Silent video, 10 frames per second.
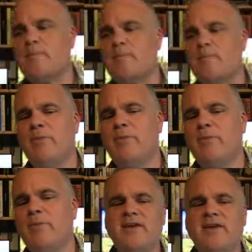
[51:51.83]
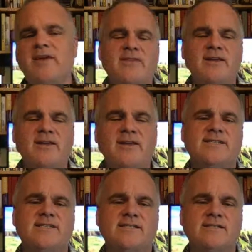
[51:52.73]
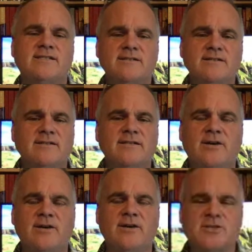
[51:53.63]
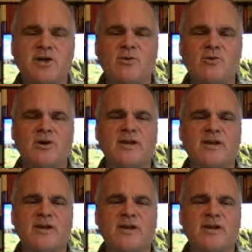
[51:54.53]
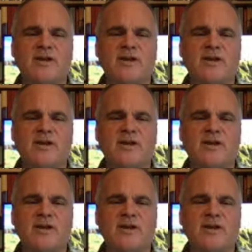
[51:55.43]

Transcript: But I think this this cohort here,